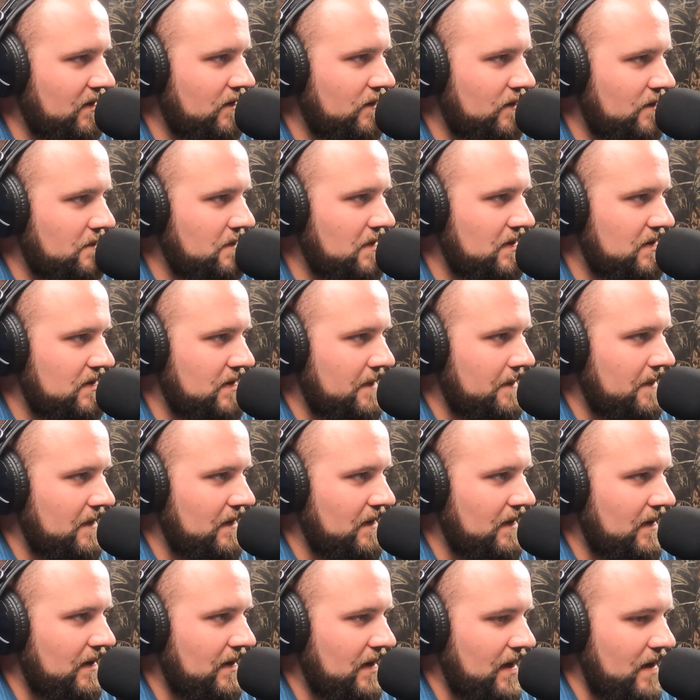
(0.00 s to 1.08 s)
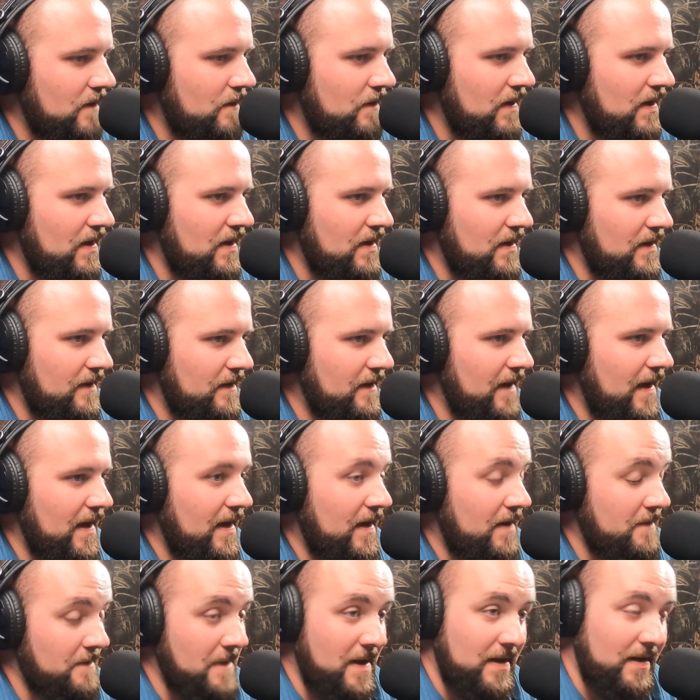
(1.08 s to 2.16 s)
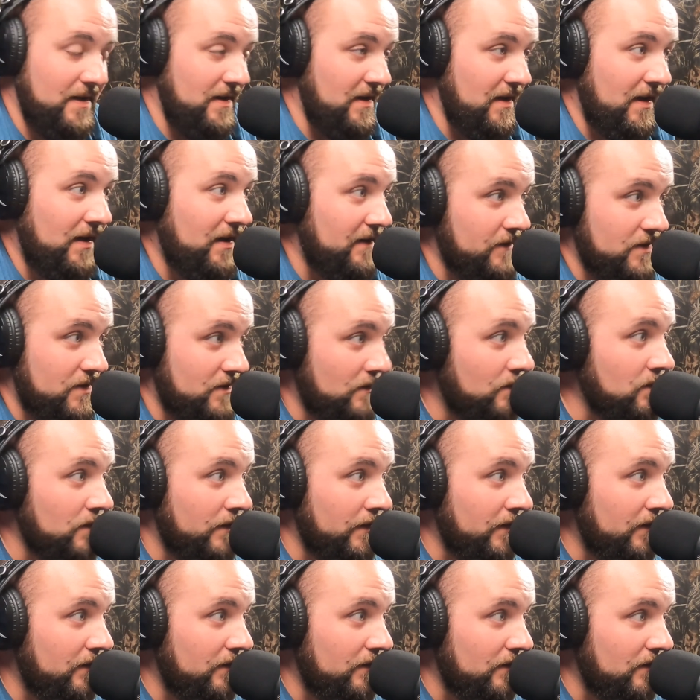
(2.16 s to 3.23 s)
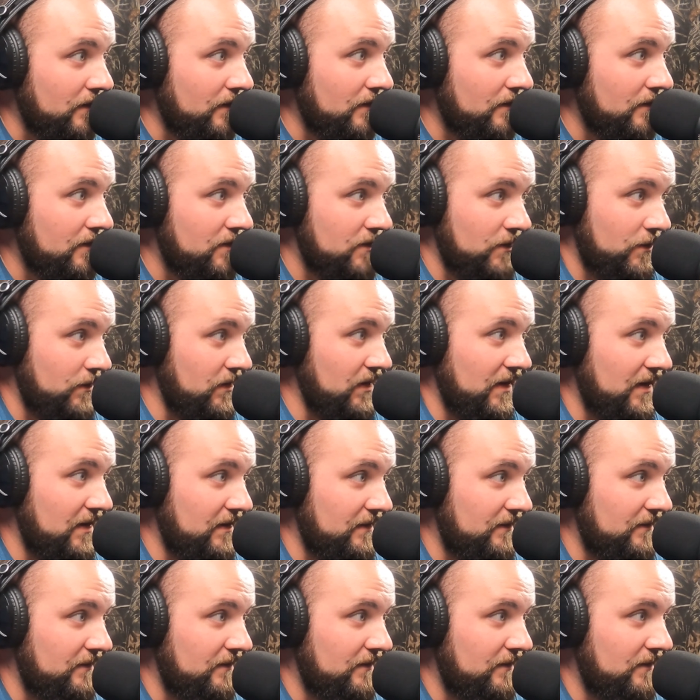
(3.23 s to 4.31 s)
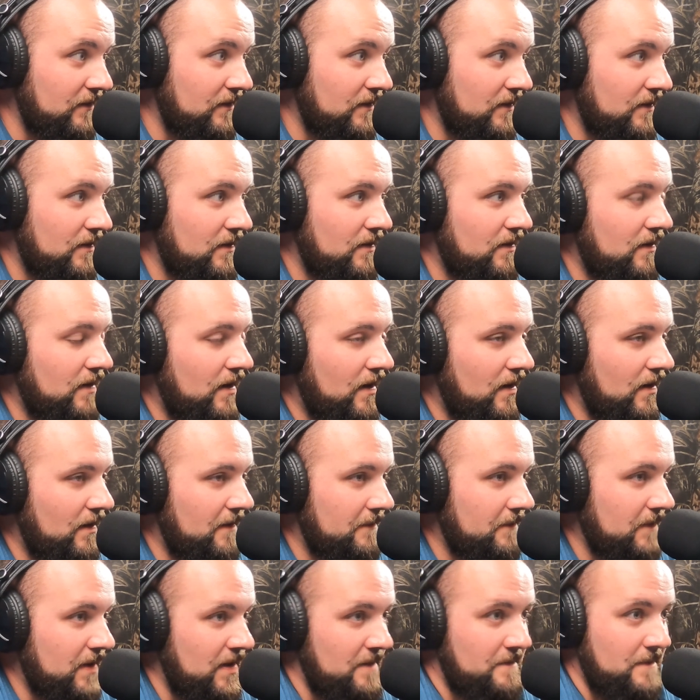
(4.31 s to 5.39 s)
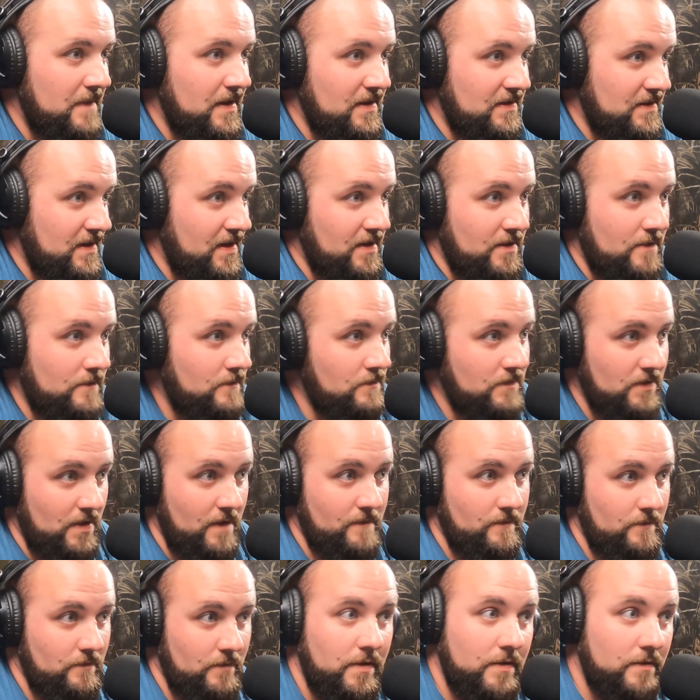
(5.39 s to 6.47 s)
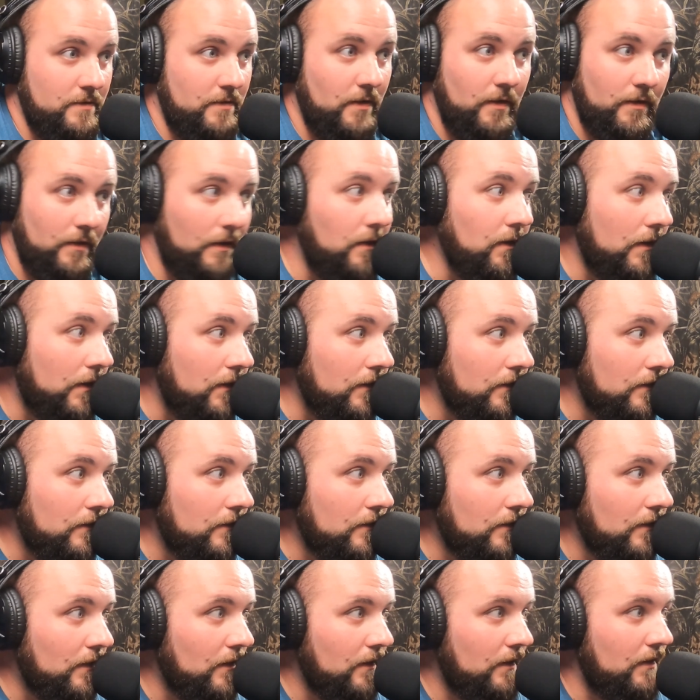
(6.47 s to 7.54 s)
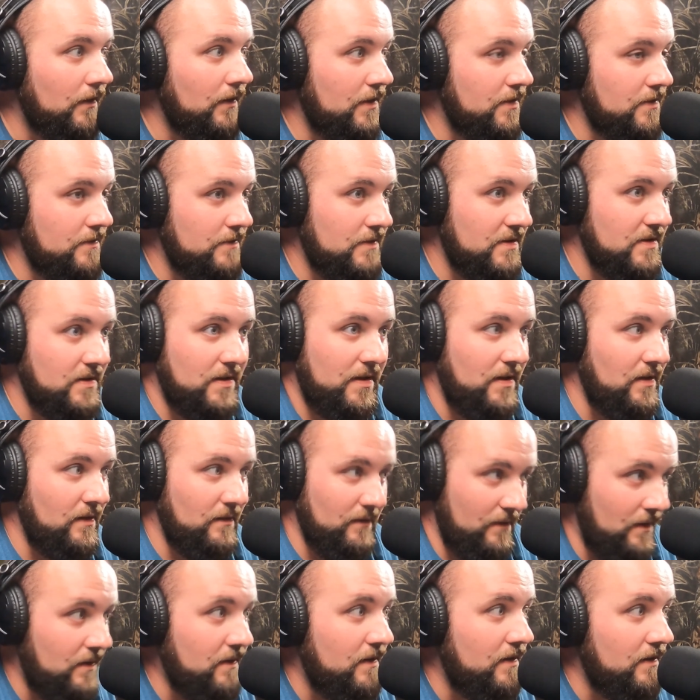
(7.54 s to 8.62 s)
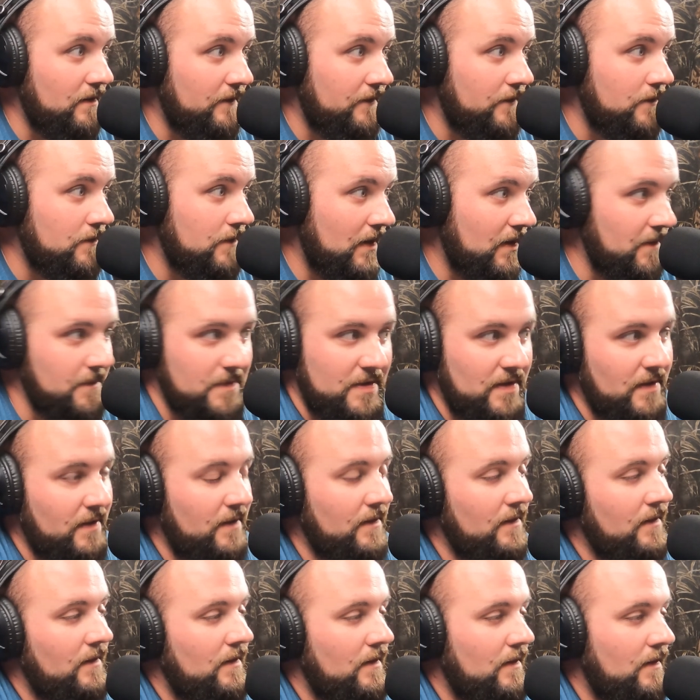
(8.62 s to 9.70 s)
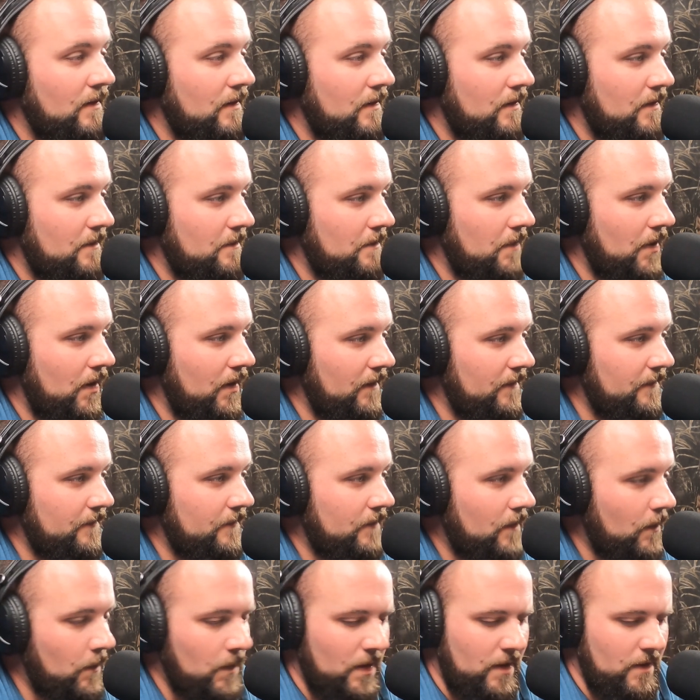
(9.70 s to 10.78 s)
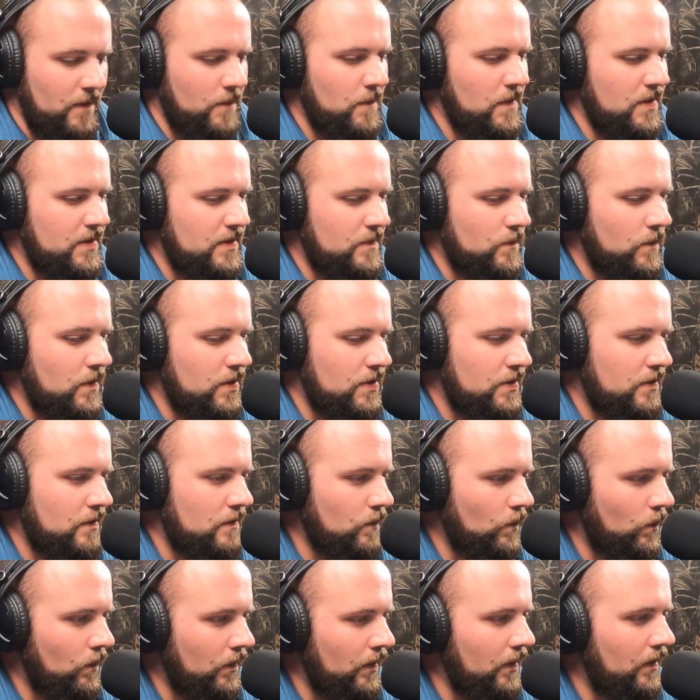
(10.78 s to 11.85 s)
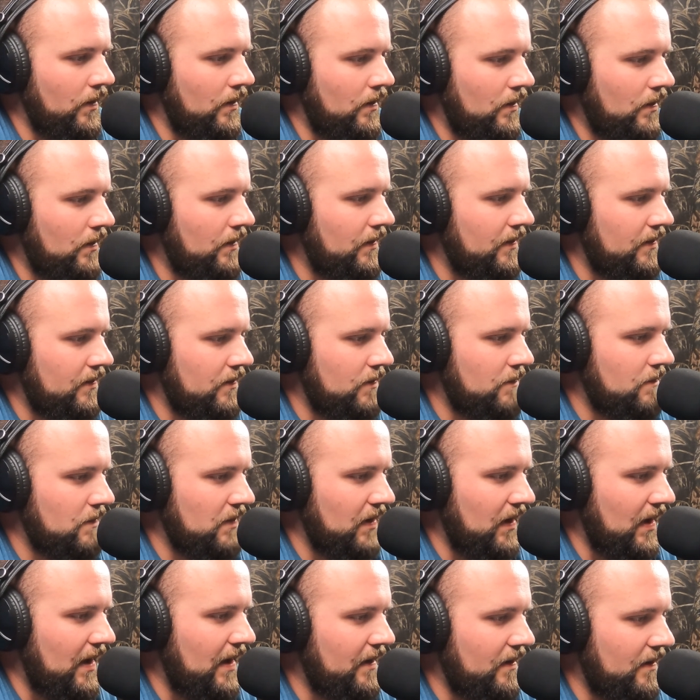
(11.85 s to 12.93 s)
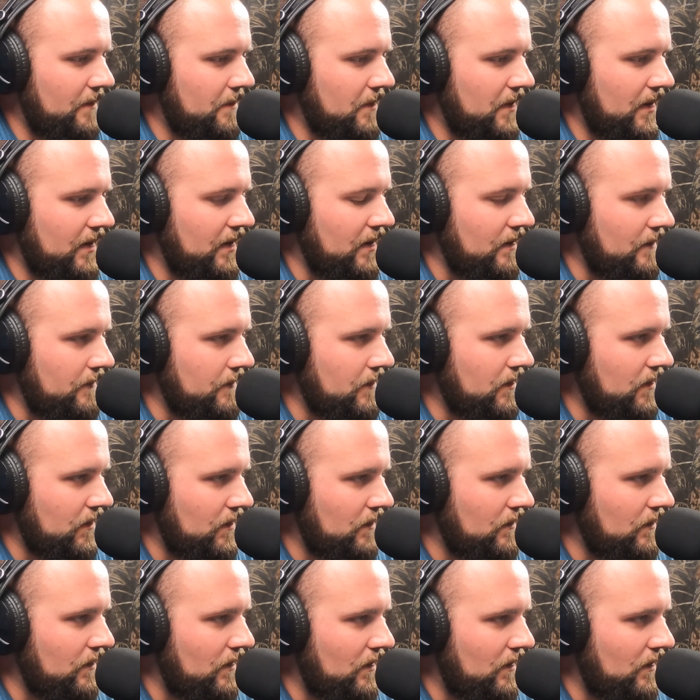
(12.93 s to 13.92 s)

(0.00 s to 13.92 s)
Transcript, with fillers: It'd be something like I, that. It'd make a heck of a story storyline. Yeah. Um, it may take you several years to do it, unless you just get lucky a few times. But I want to know what's what's your one hunt that you would line up right now if you could do it.